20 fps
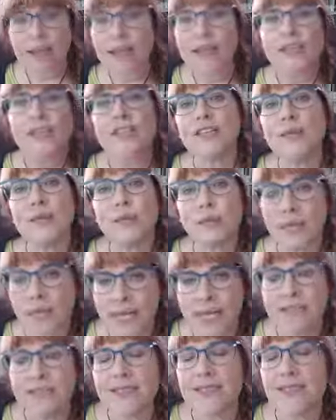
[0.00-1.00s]
to the
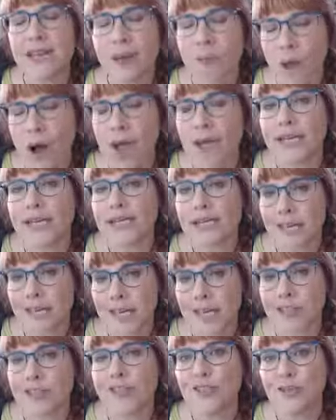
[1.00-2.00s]
place that I wanted to get
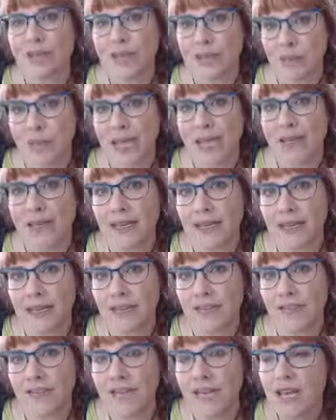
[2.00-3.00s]
to make a
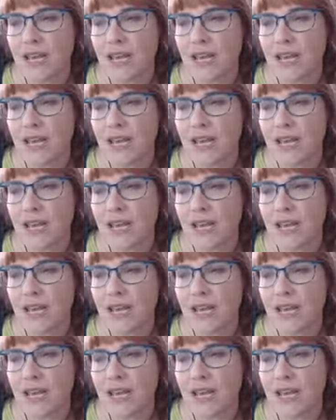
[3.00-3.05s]
gift,